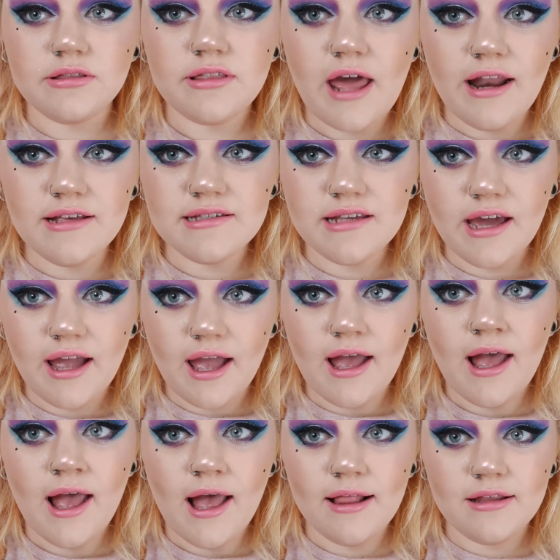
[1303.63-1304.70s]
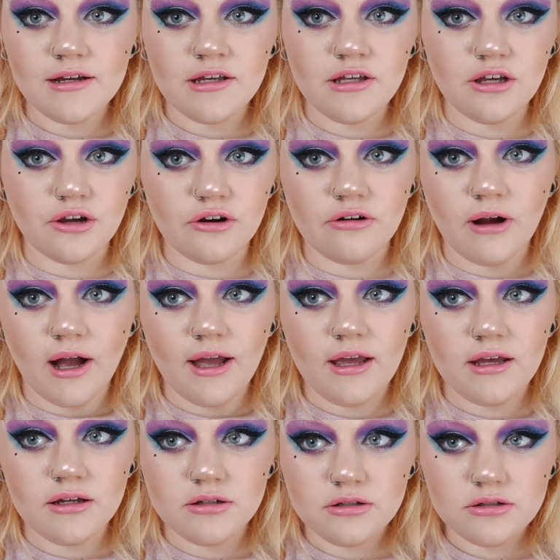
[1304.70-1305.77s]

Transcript: then it's like hella cute, right?